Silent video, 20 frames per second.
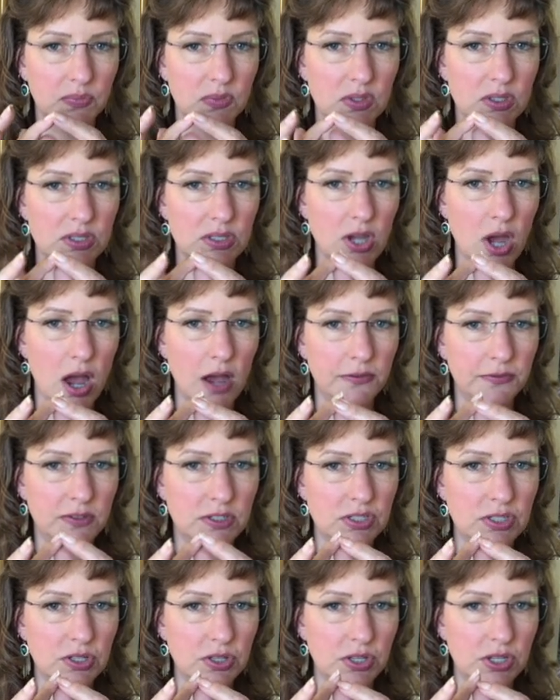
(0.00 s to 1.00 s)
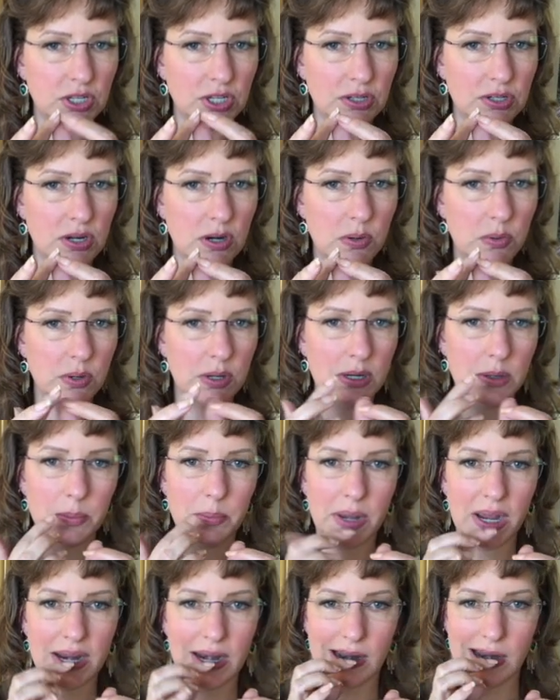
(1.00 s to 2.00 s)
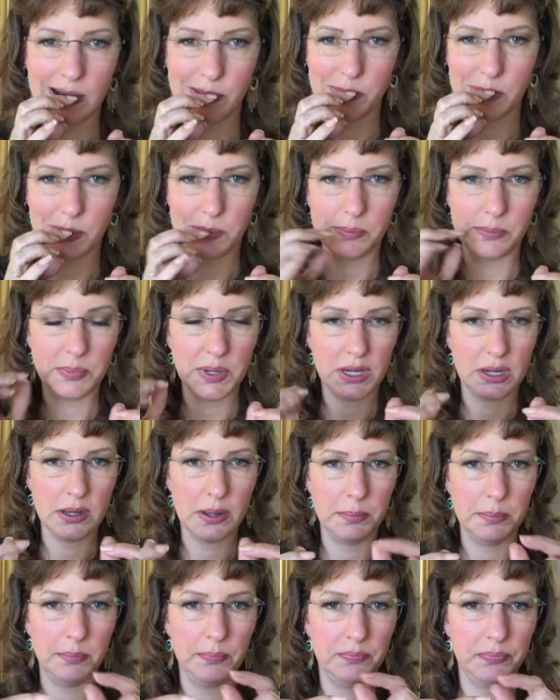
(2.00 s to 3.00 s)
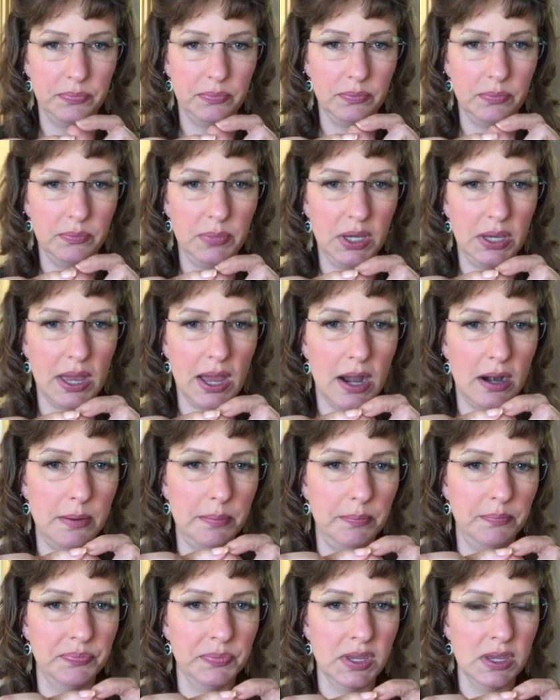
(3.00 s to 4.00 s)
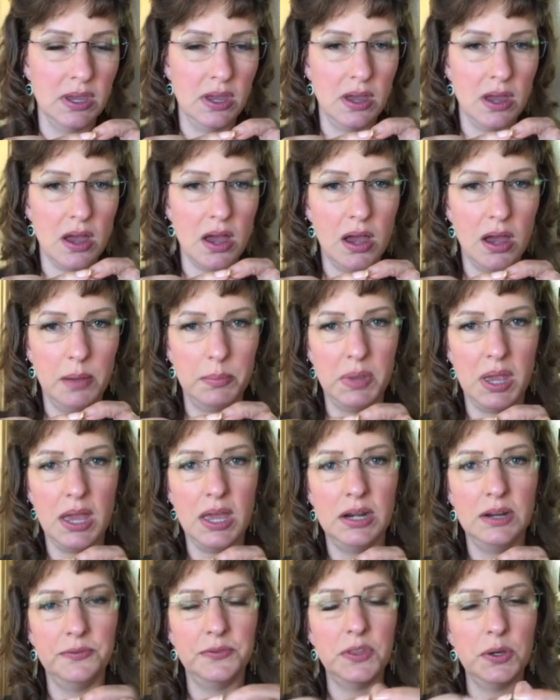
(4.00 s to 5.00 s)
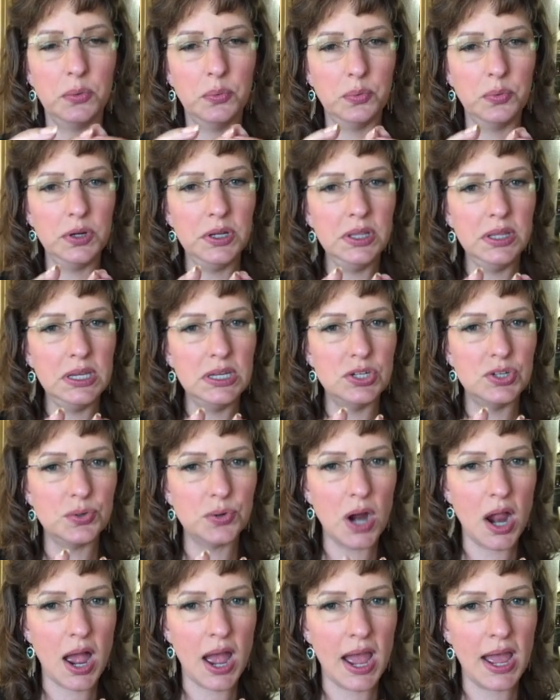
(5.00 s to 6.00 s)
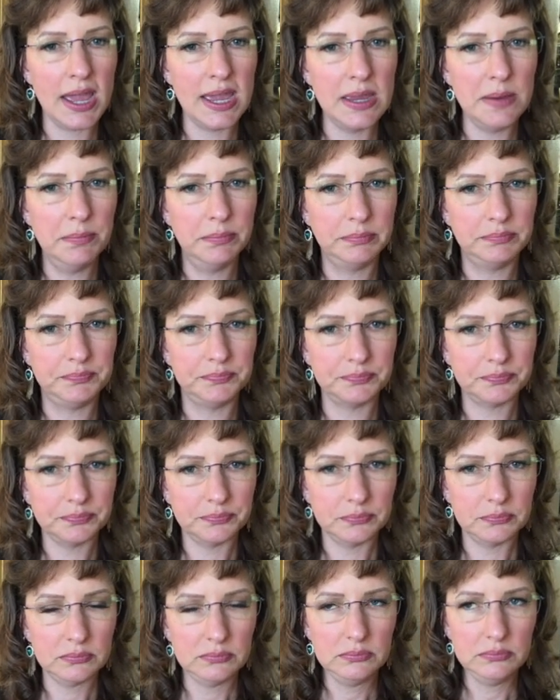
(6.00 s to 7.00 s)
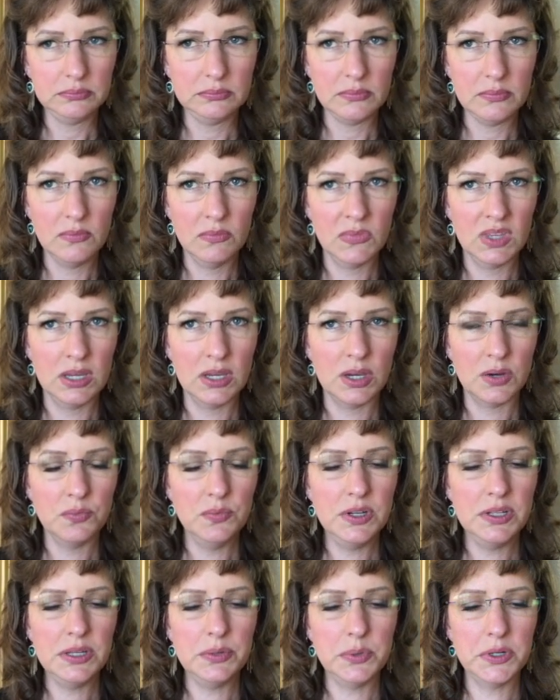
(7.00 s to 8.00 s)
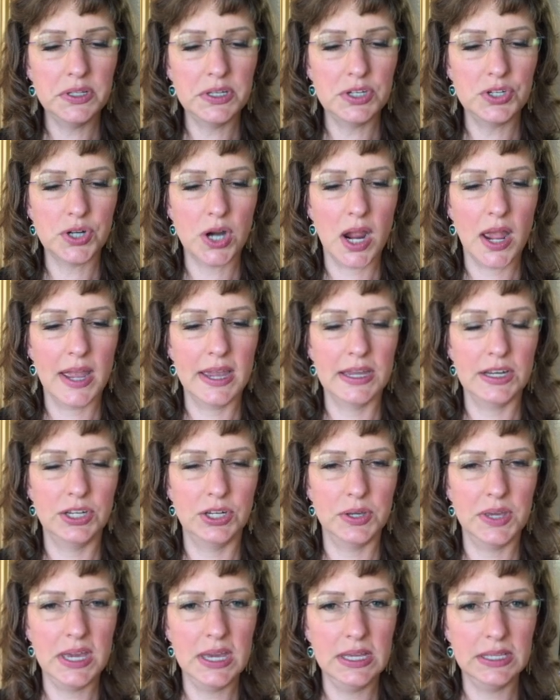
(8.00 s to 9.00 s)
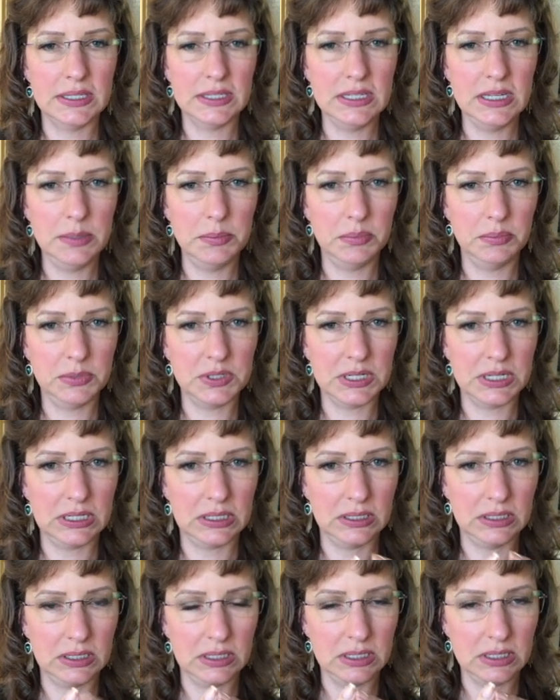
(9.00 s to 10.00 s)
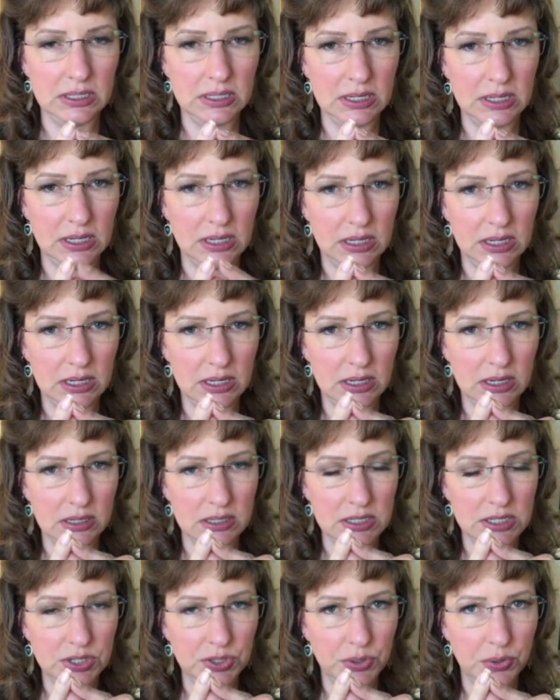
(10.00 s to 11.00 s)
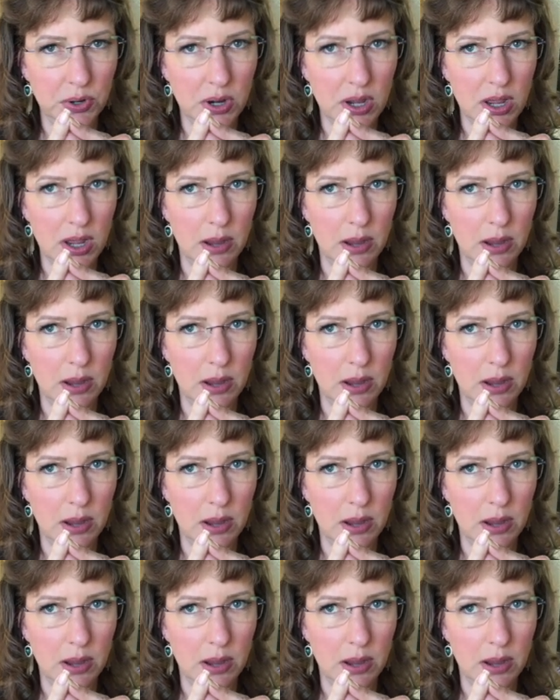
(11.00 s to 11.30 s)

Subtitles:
soft, so that you don't want to bite at them or pick at them. And if they're really dry, really dry, and you can't seem to